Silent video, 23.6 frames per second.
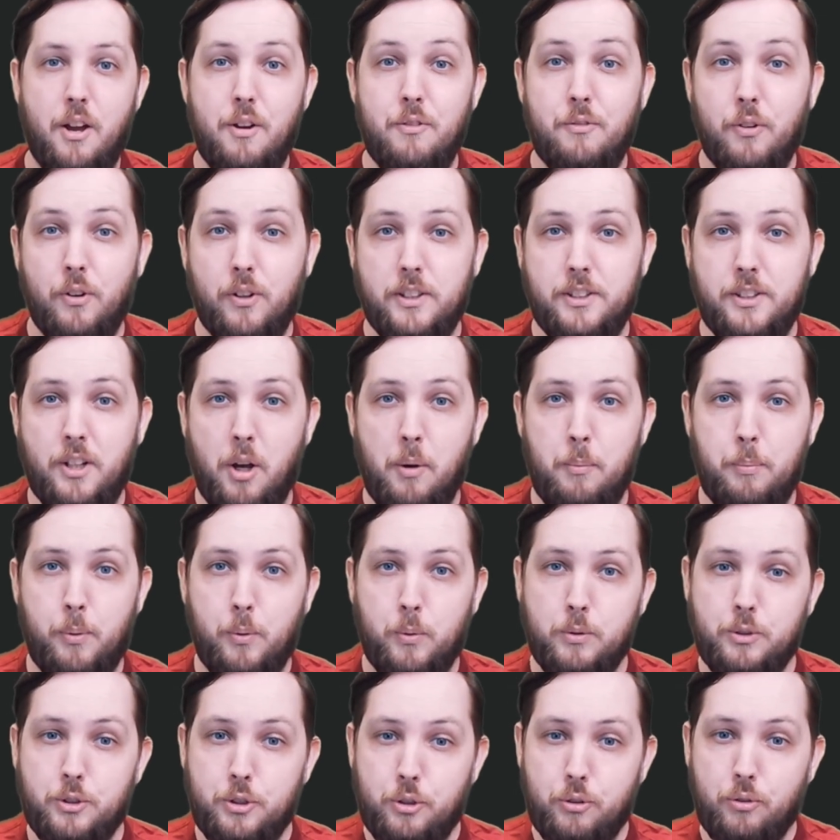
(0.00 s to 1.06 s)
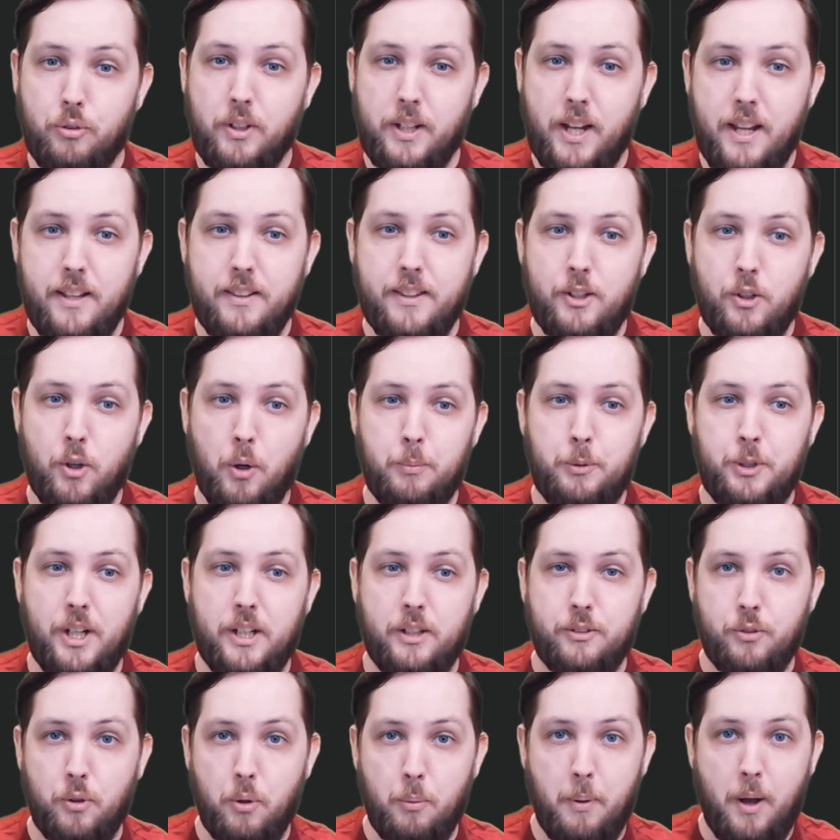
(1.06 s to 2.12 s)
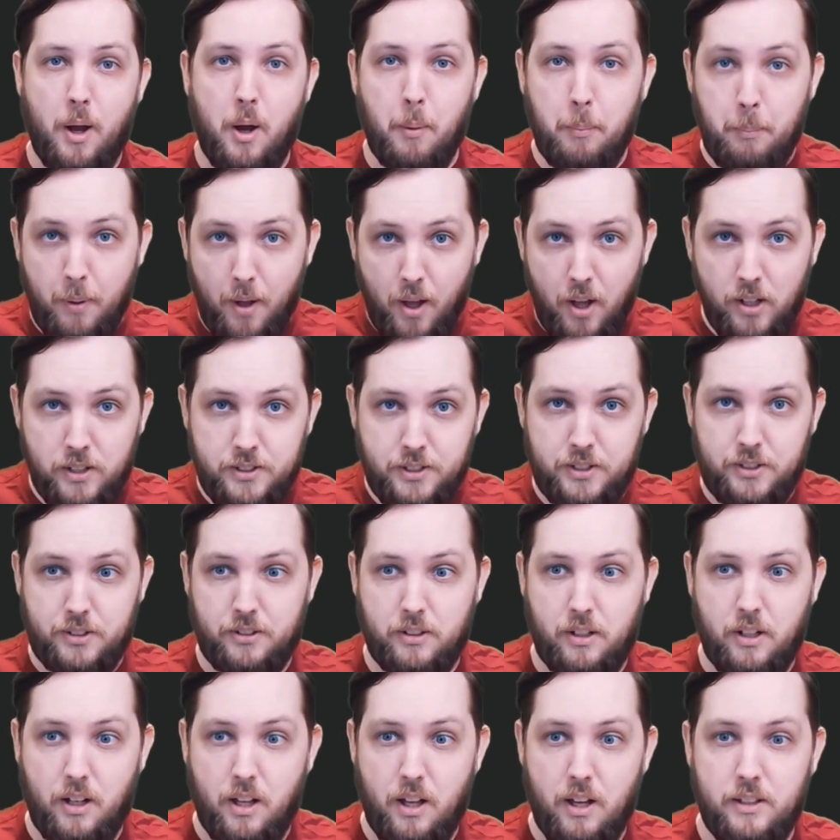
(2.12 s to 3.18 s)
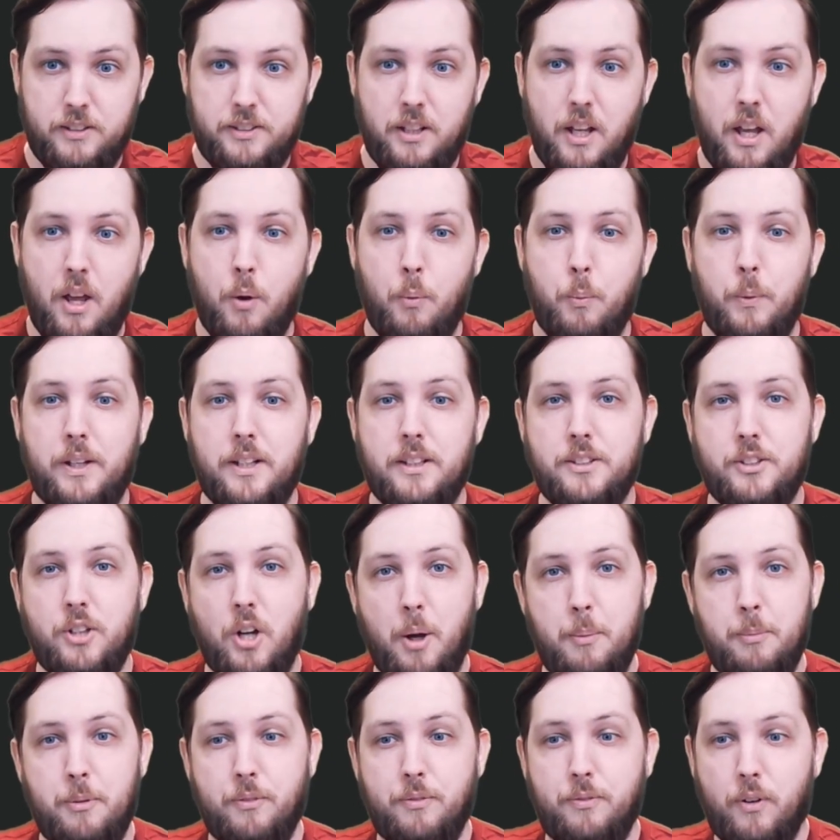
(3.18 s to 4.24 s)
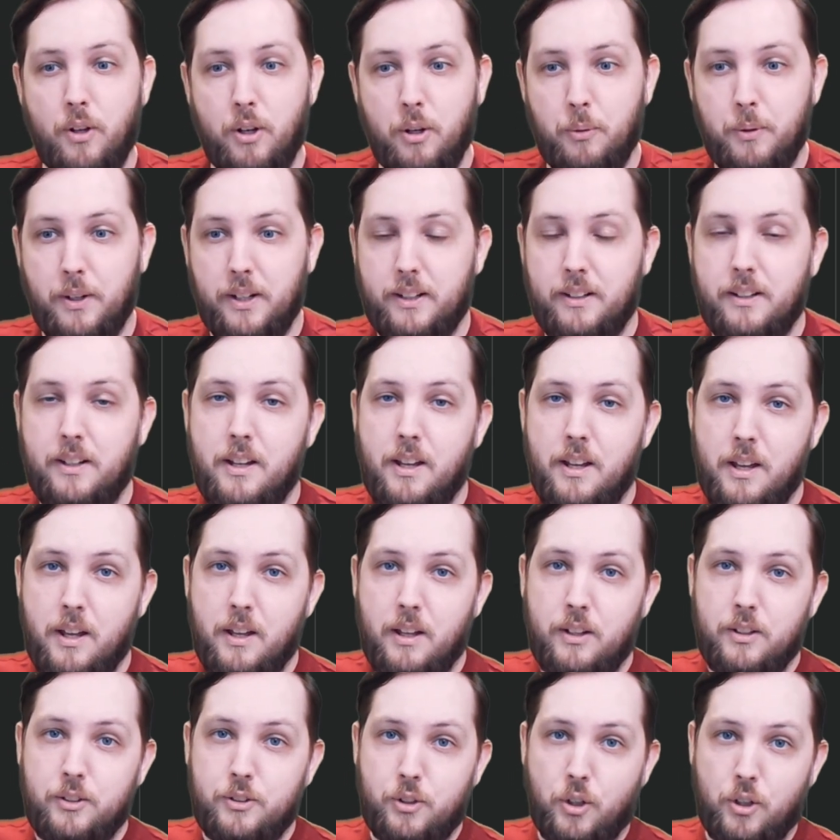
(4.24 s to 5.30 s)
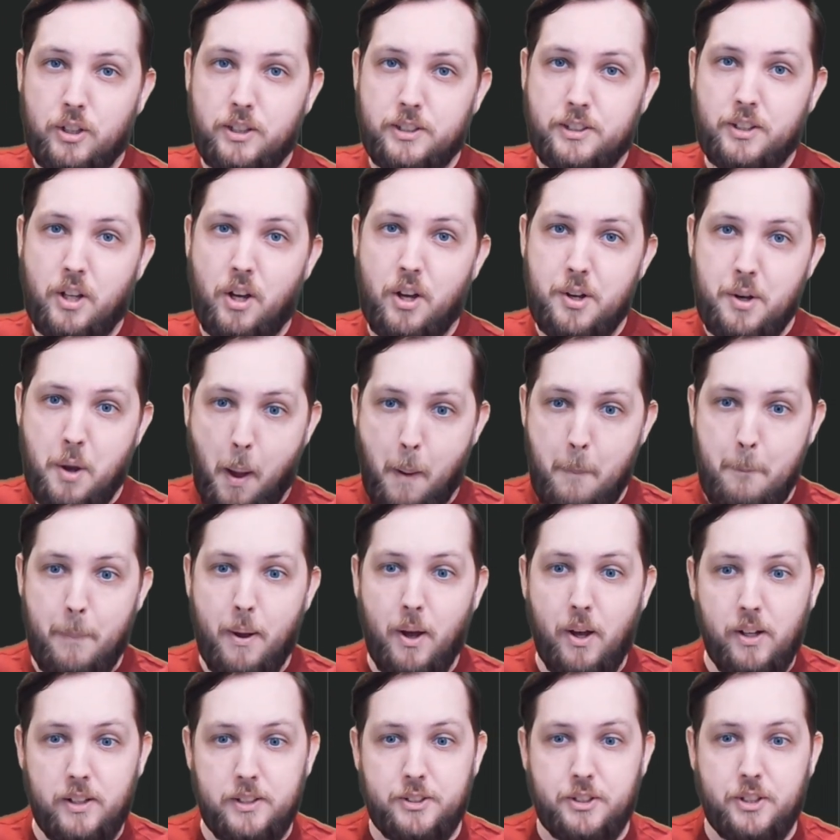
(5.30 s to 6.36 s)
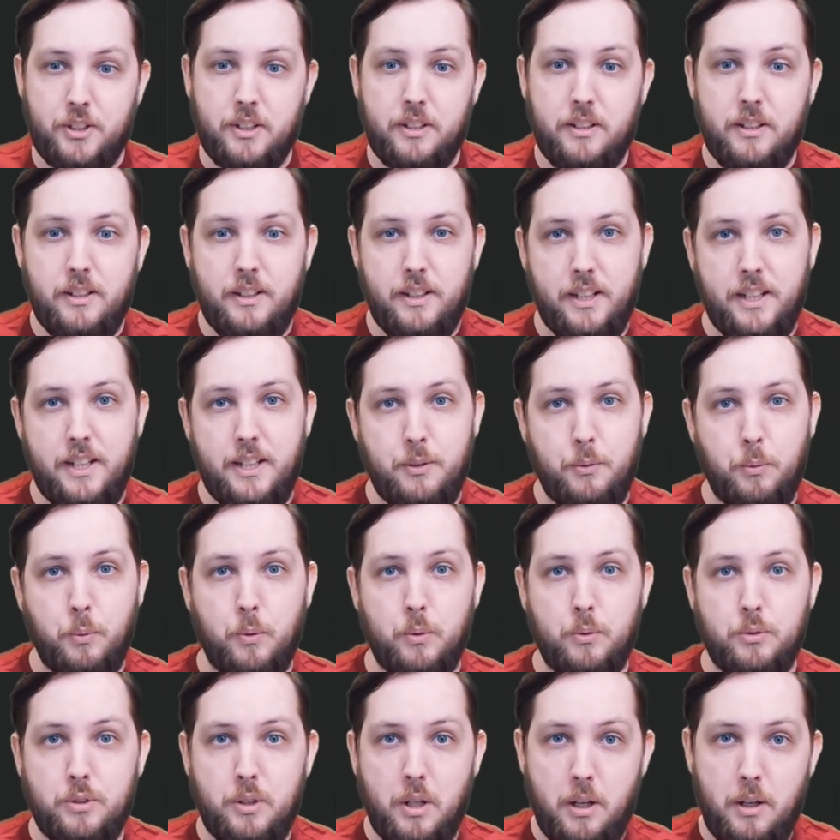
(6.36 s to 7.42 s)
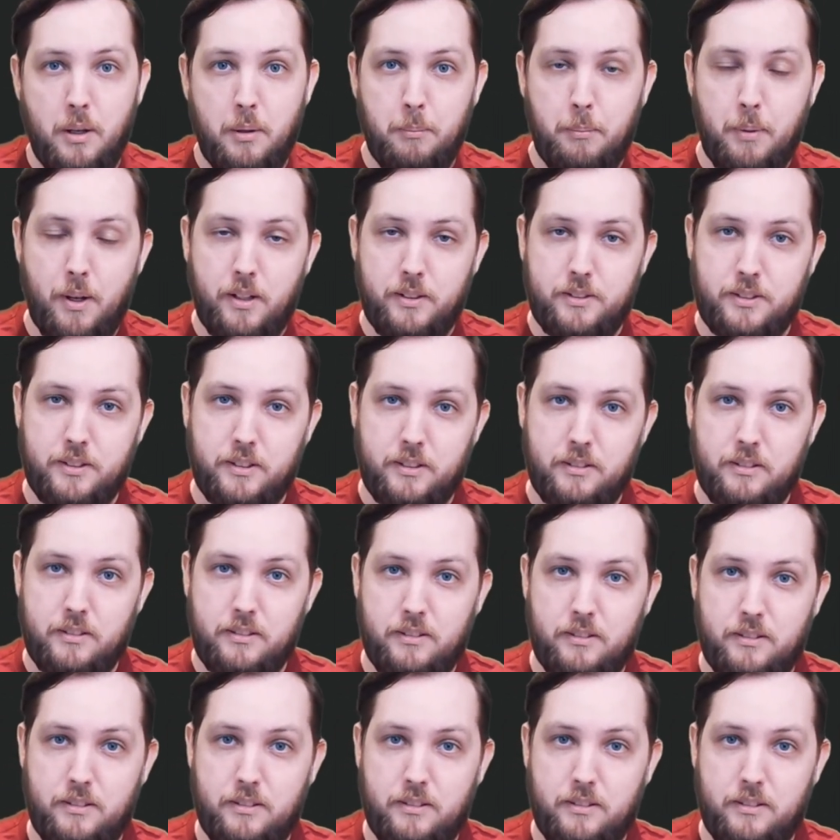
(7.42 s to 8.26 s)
For example, to create the object from our person class, we can type the following: $person equals person.